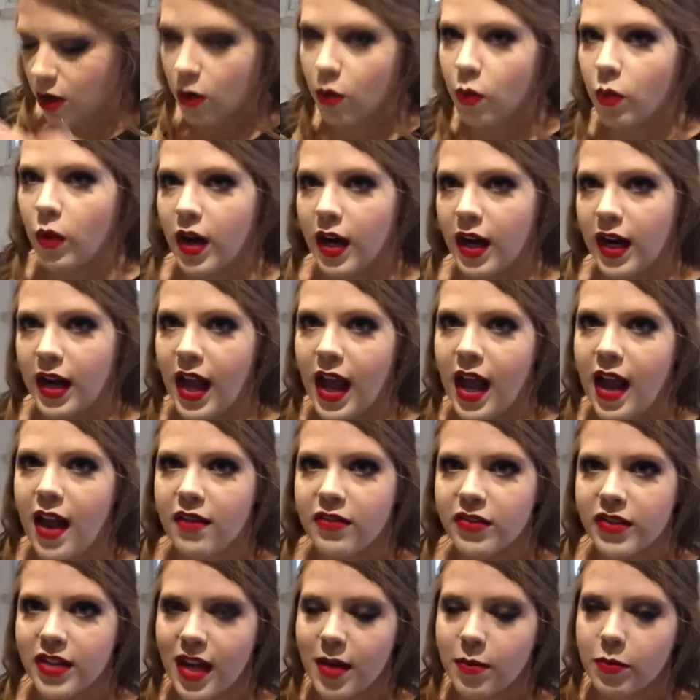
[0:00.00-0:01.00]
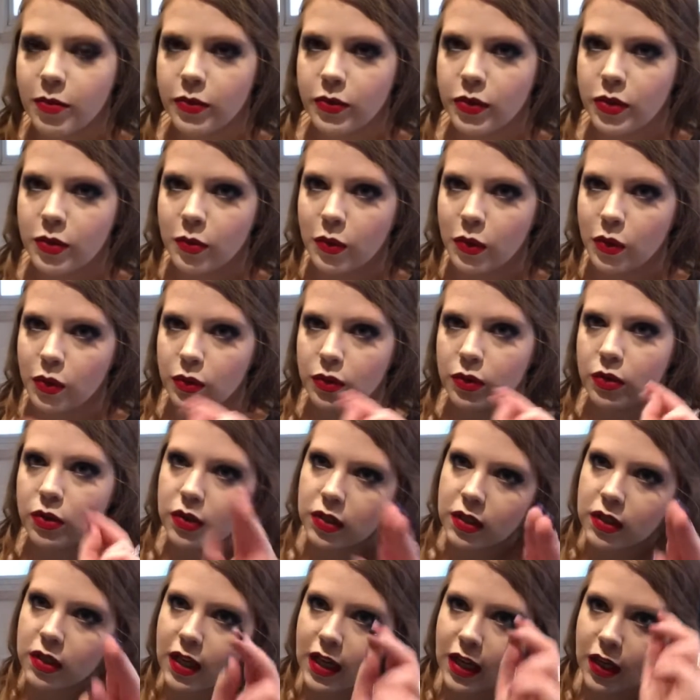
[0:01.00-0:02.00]
1.5
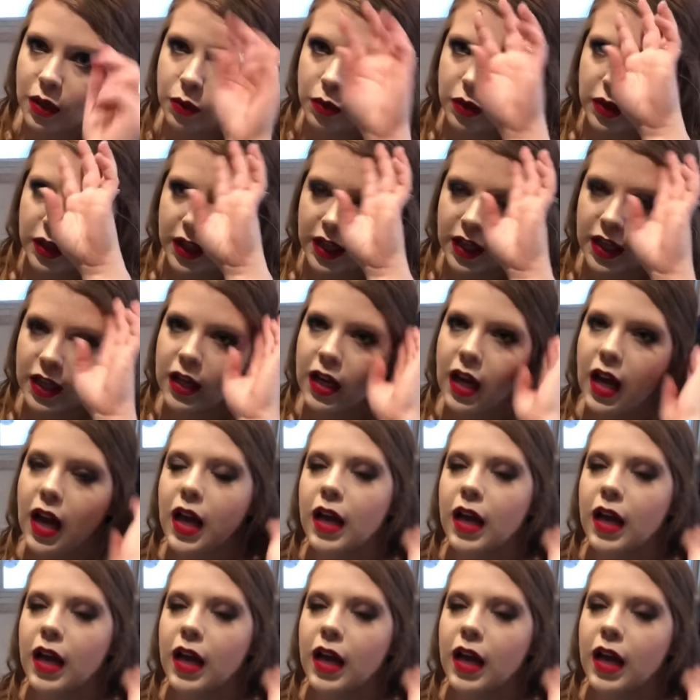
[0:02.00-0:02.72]
tablespoons equally